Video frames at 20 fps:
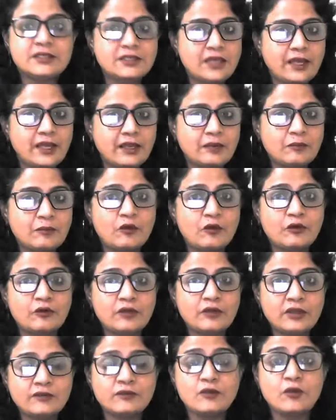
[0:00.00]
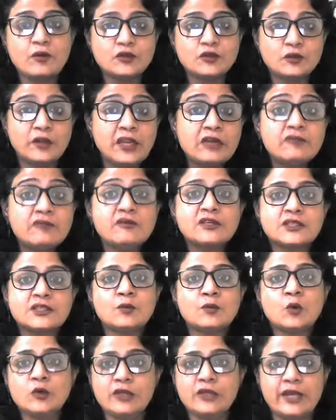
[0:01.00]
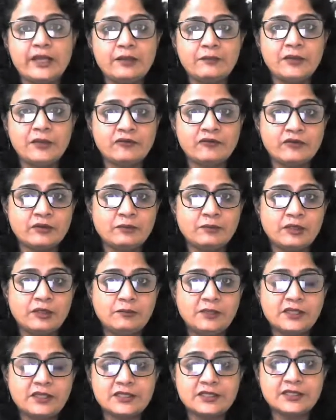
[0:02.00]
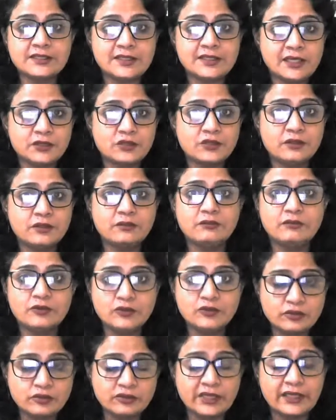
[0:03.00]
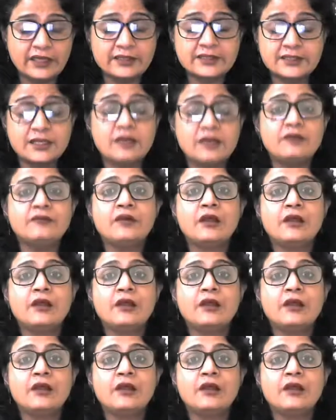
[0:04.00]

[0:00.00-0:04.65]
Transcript: time or if you want to invest more time in verbal ability section today itself,